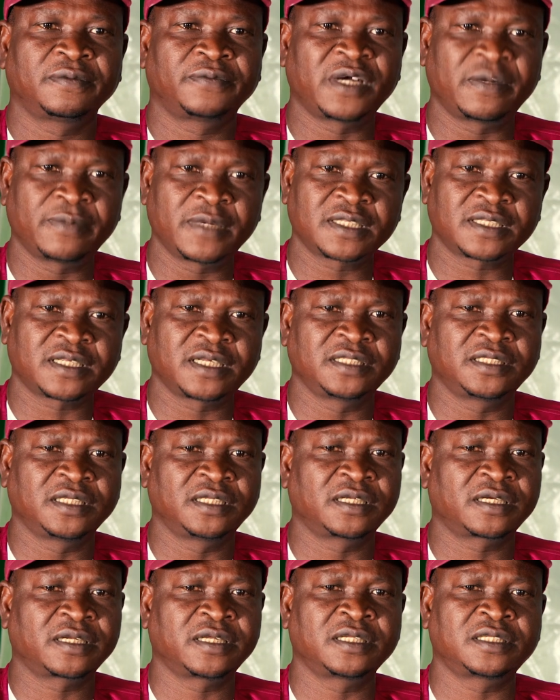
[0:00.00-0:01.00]
Farmers can
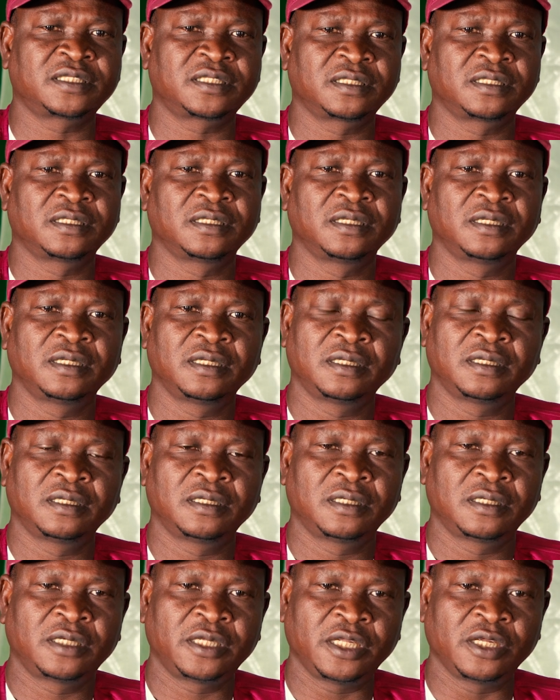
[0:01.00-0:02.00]
generate
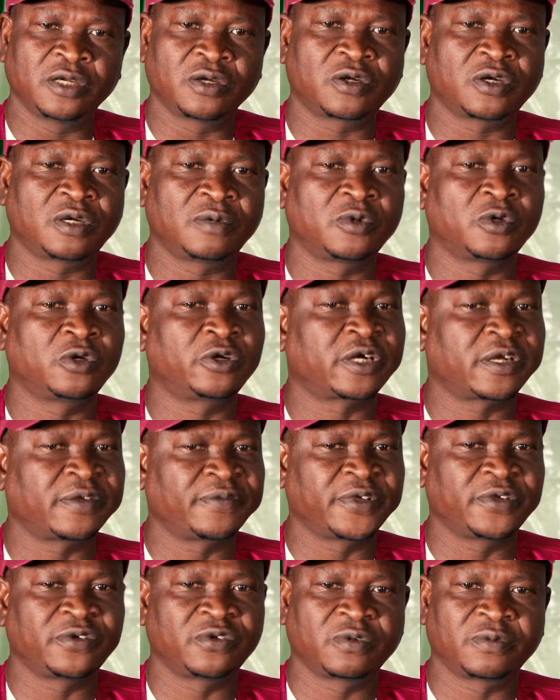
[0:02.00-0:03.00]
income or
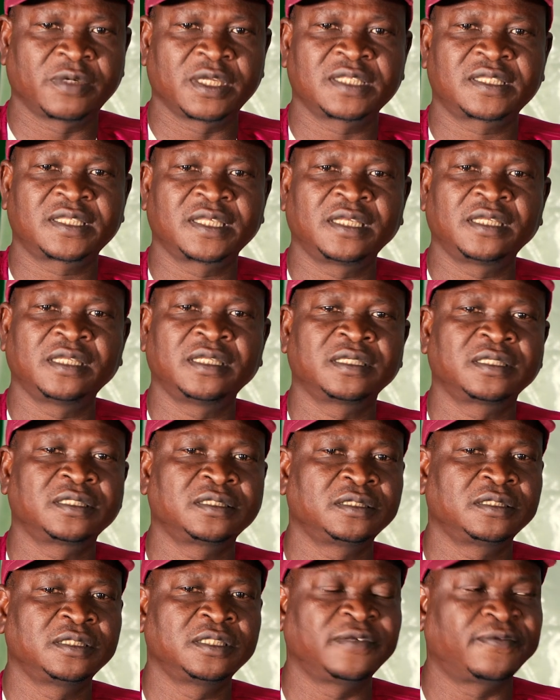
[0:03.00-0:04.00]
revenue by
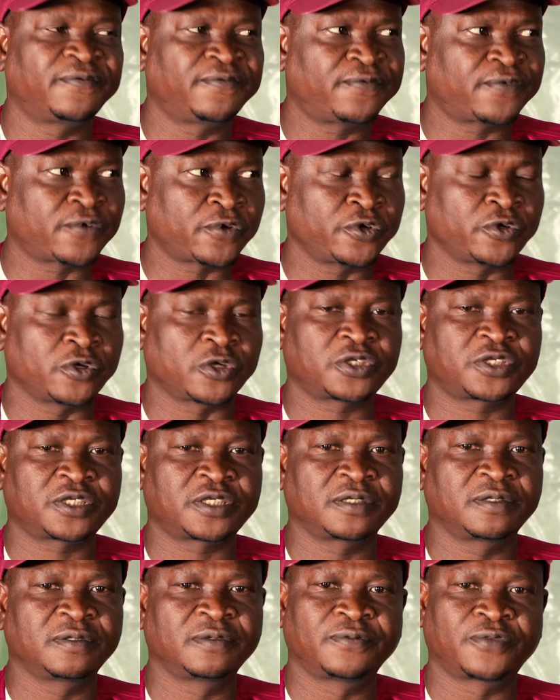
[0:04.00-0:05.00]
selling the
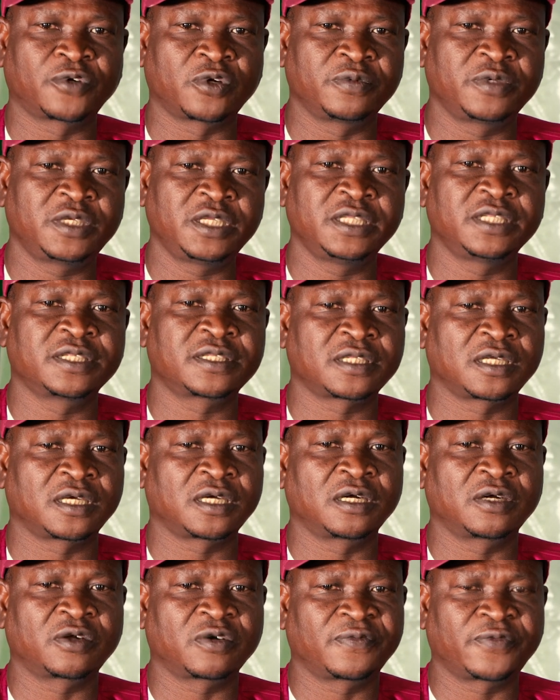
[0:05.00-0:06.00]
products from this
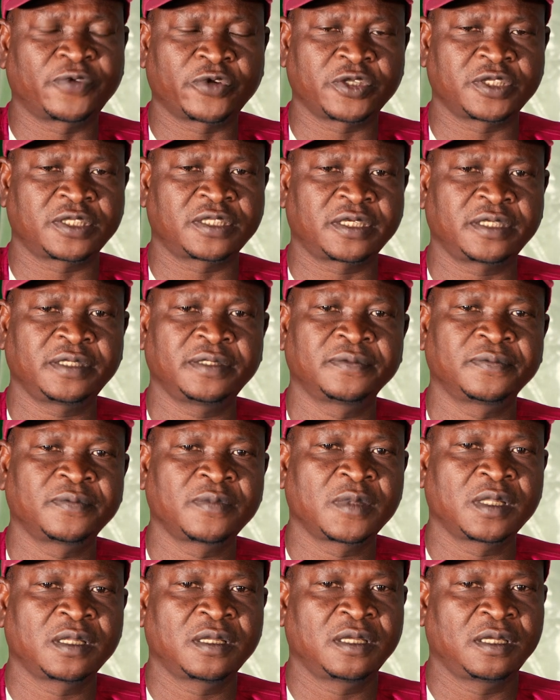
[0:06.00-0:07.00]
agroforestry,
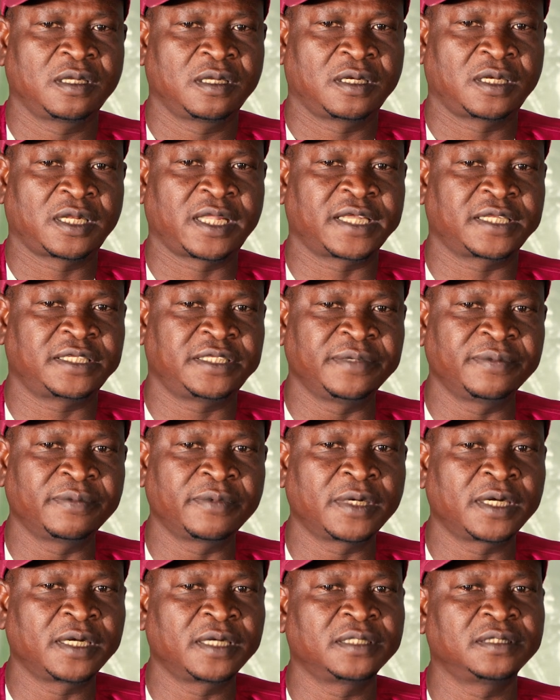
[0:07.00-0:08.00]
like
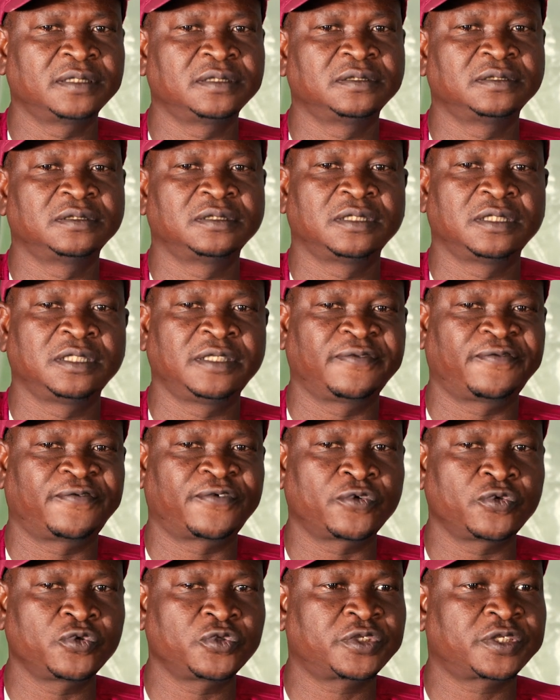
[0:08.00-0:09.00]
timber, the
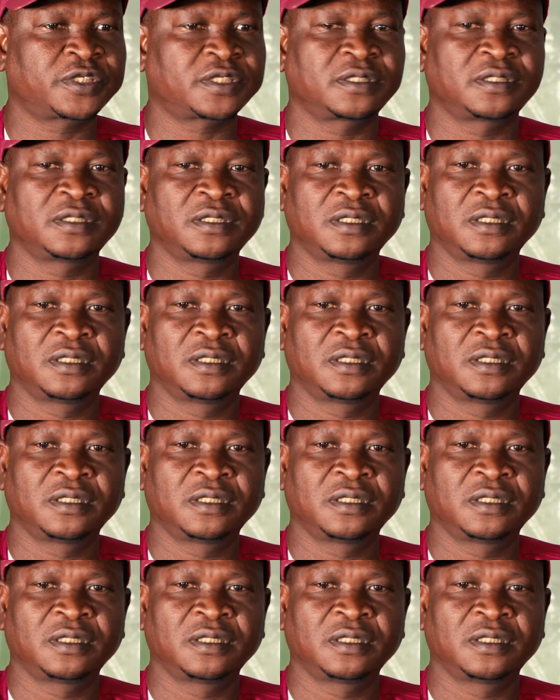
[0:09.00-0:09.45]
fruits,